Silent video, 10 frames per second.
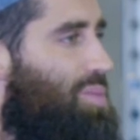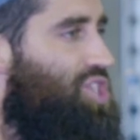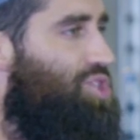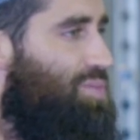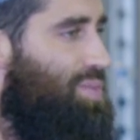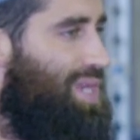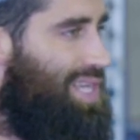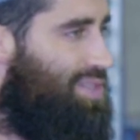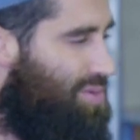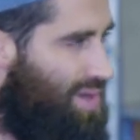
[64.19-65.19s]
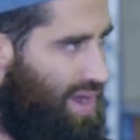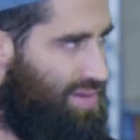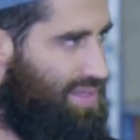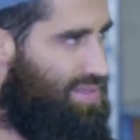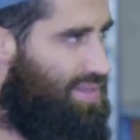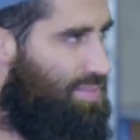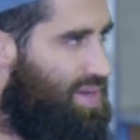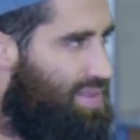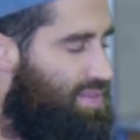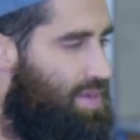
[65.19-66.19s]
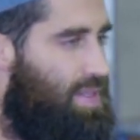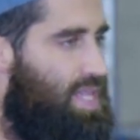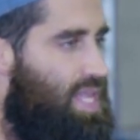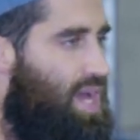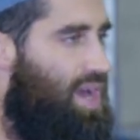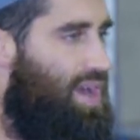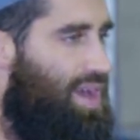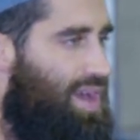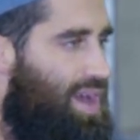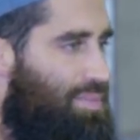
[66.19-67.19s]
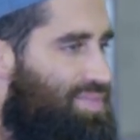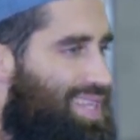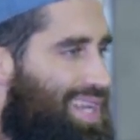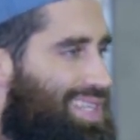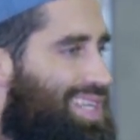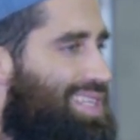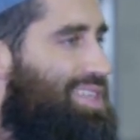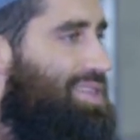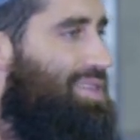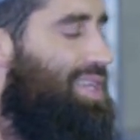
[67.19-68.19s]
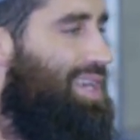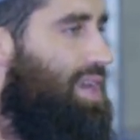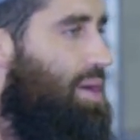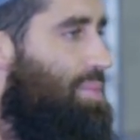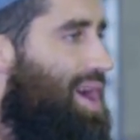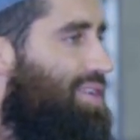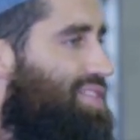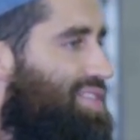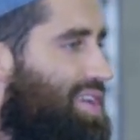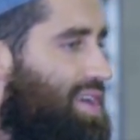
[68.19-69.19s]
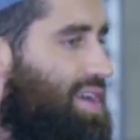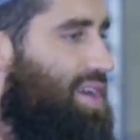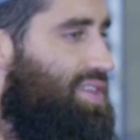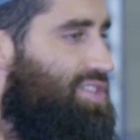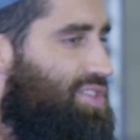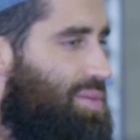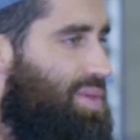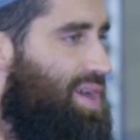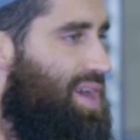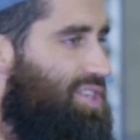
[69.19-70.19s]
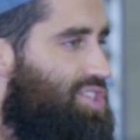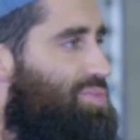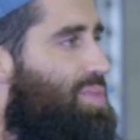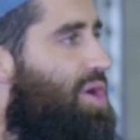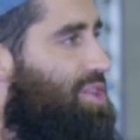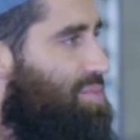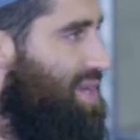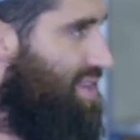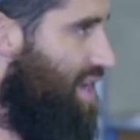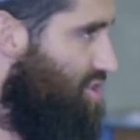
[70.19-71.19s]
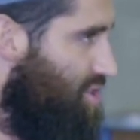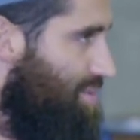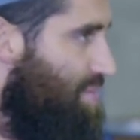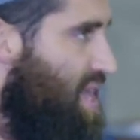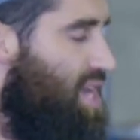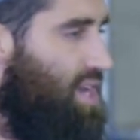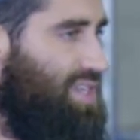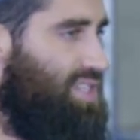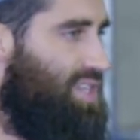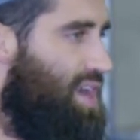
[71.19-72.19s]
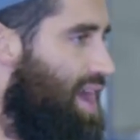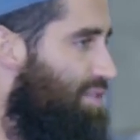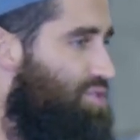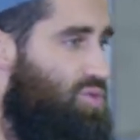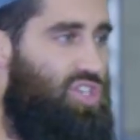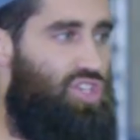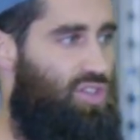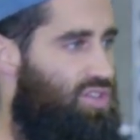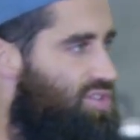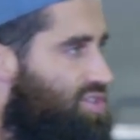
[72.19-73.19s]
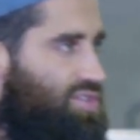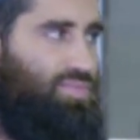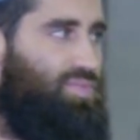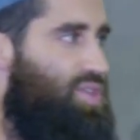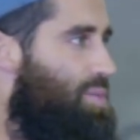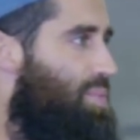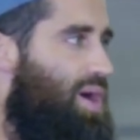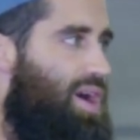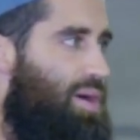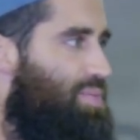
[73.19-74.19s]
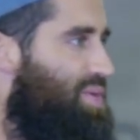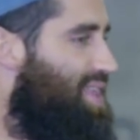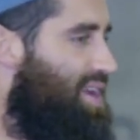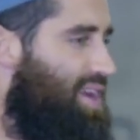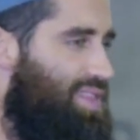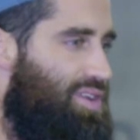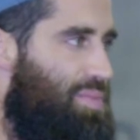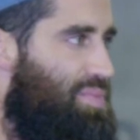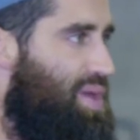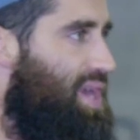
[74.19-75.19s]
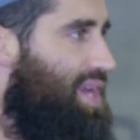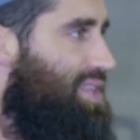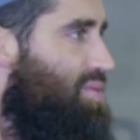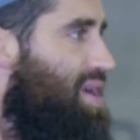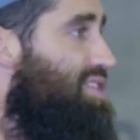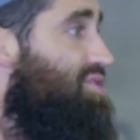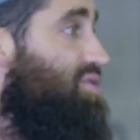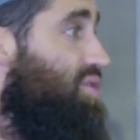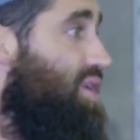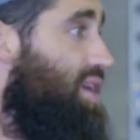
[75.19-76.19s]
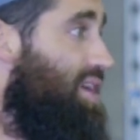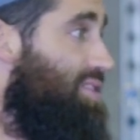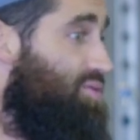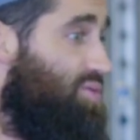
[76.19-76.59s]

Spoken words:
much meat around it a bit, technically thinking about some smart meat, actually, because after regionals, your pump, they're big, they're ready to